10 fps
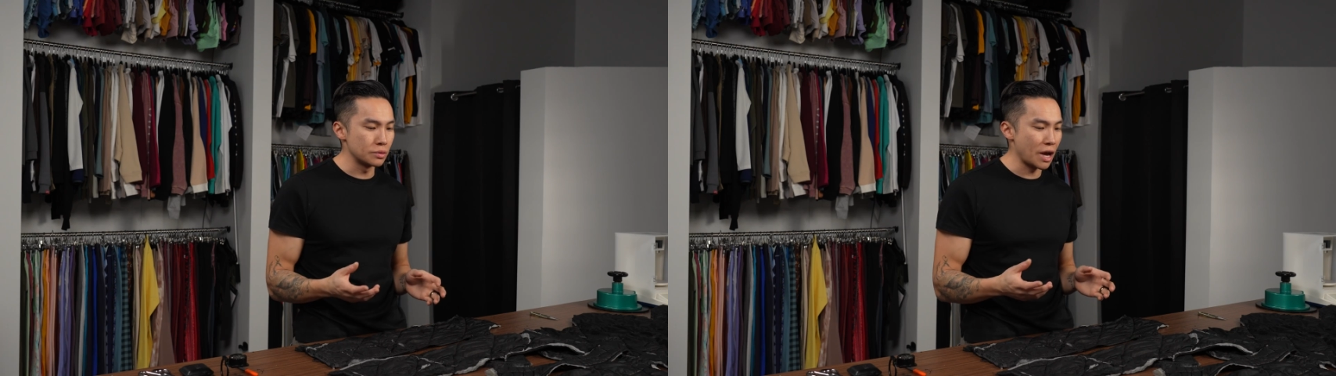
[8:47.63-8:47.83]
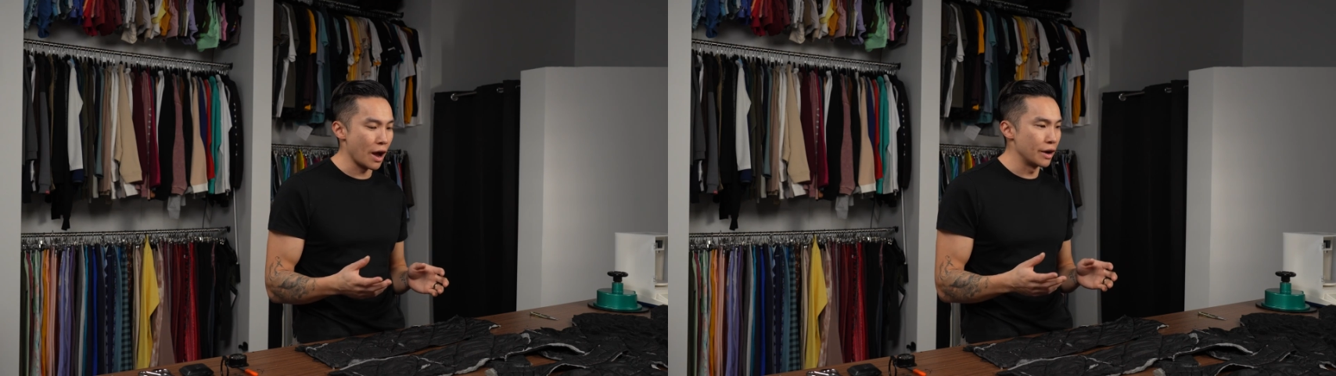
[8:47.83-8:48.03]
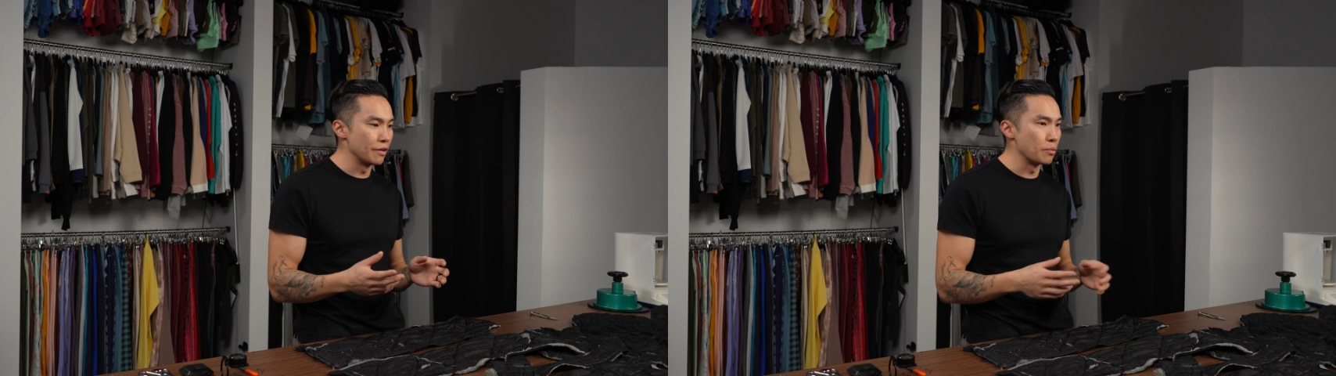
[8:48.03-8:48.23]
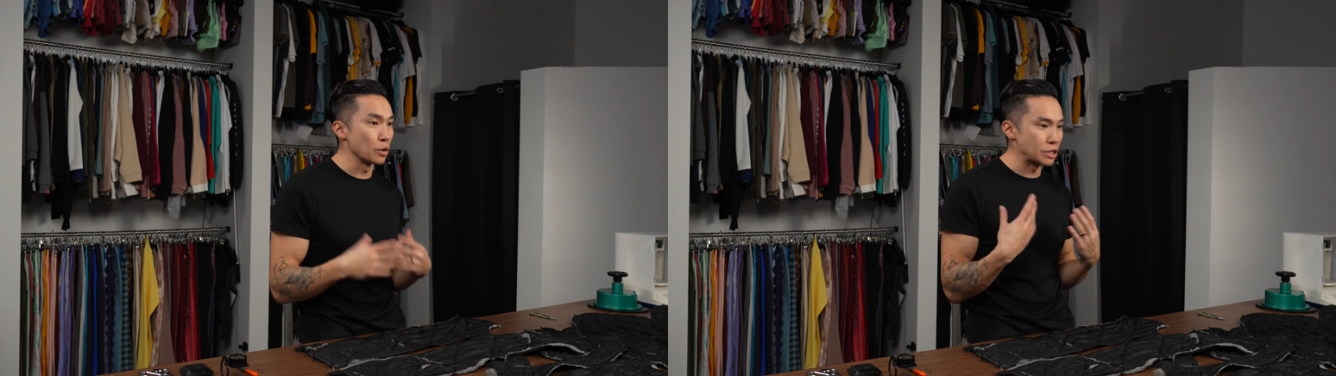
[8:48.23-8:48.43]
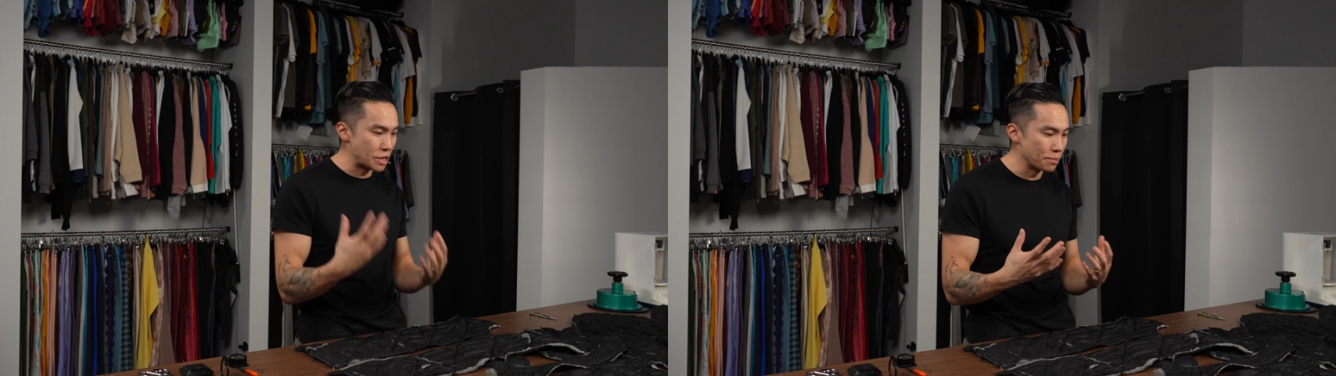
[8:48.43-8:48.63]
kind of
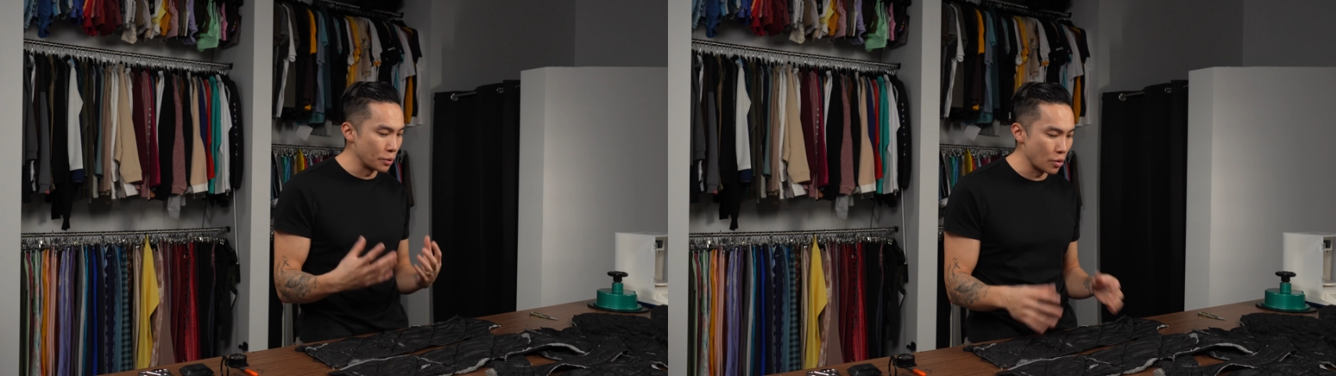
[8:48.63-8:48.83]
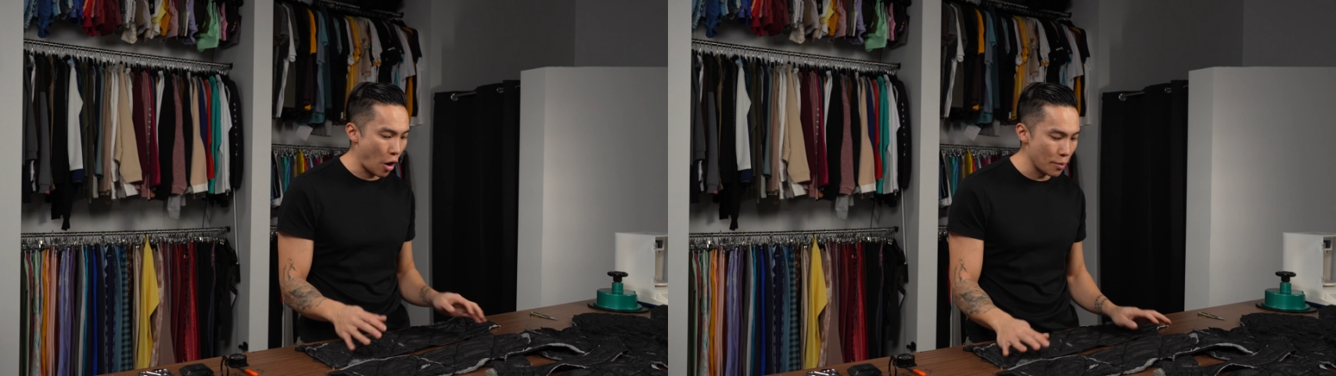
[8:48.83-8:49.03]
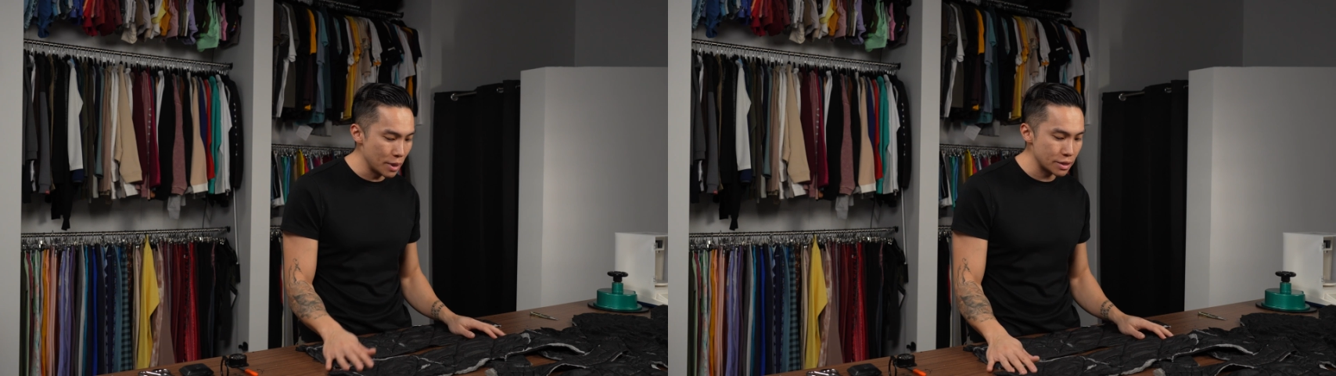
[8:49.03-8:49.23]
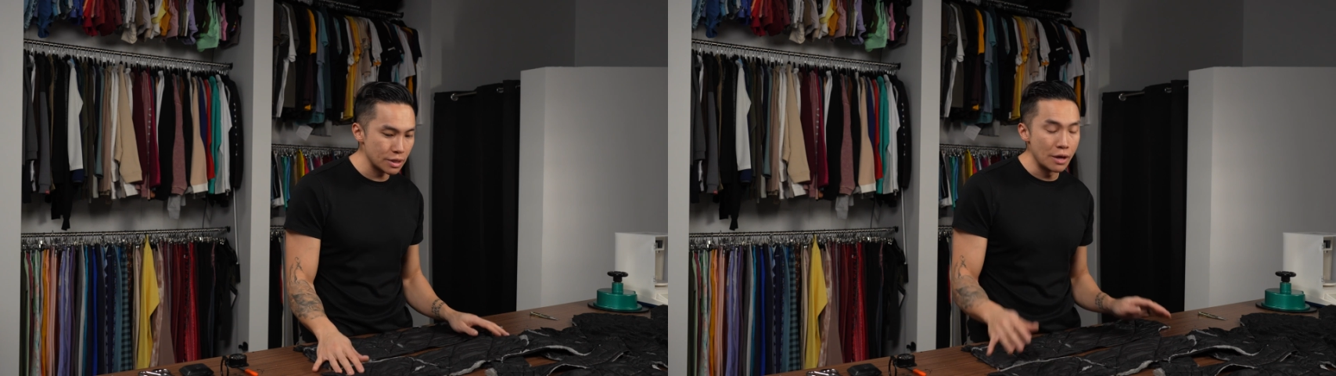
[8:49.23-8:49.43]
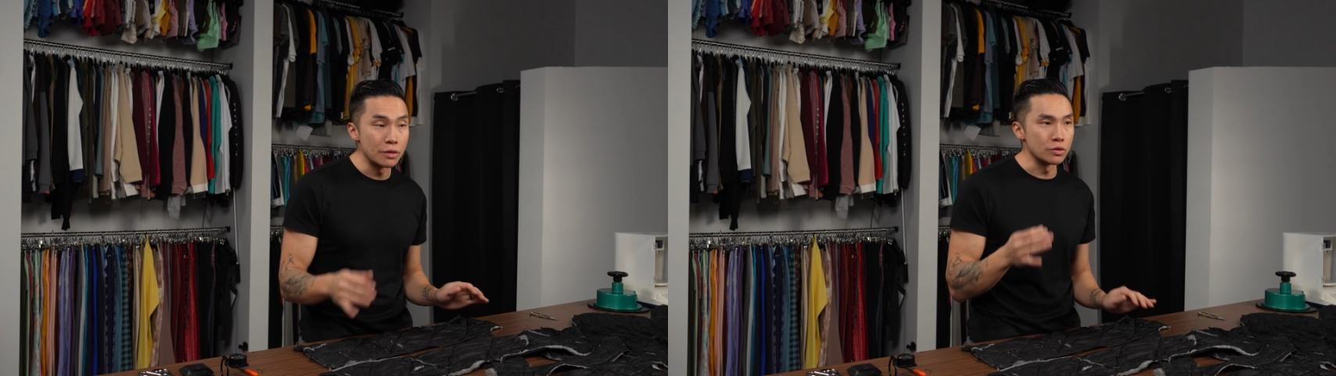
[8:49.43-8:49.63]
more simple garments.